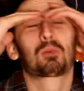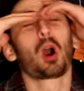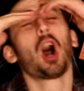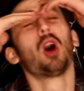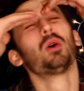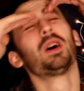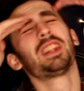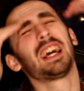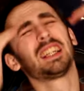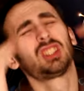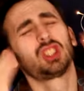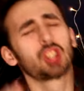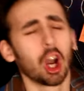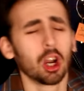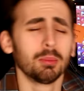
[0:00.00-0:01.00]
Bro, there's
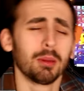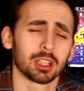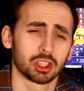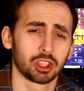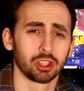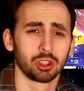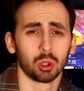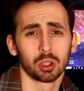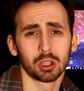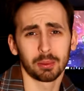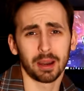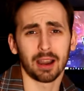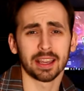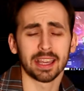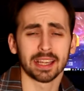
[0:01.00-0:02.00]
so much to talk
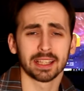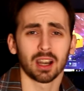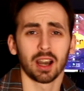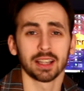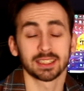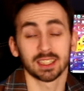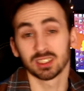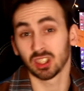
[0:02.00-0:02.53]
about here, guys.